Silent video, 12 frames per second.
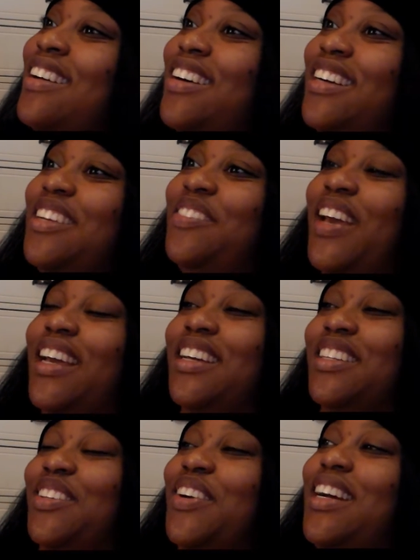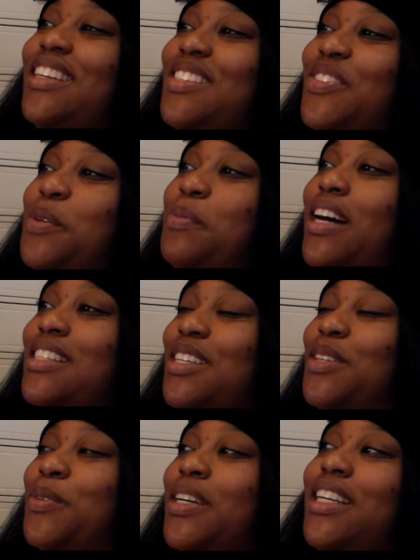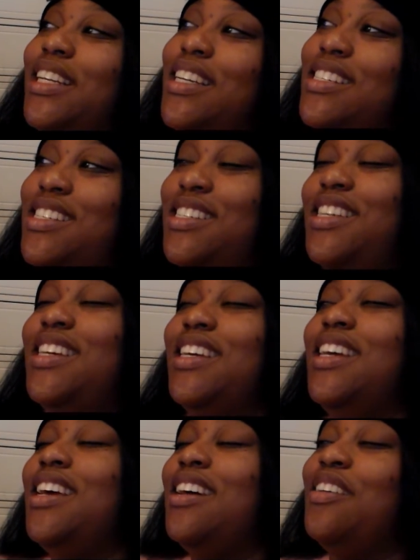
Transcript: Already making threats. We about to win this shit.